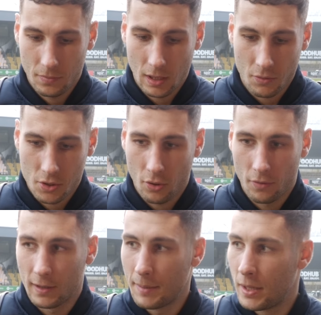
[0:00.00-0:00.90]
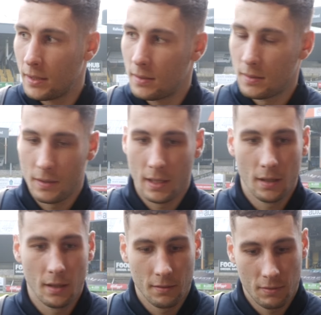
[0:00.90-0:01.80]
I was sort of limited
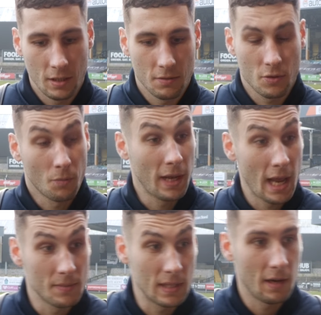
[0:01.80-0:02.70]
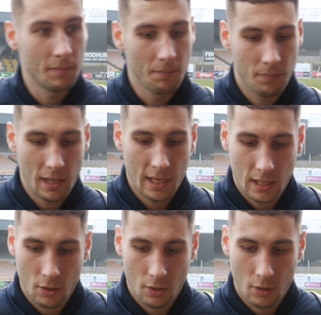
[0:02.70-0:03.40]
uh, in some games that I've been playing.